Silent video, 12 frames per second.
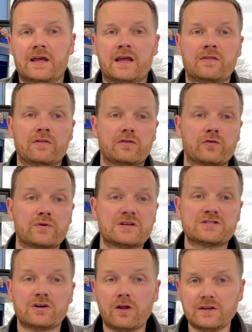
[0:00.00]
And the
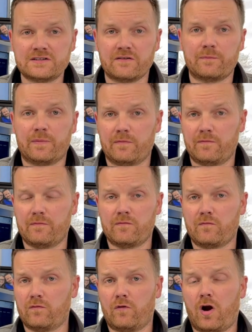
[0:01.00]
results
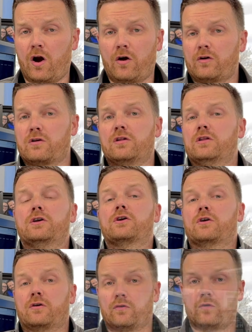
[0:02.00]
are
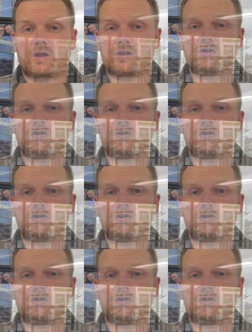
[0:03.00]
clear in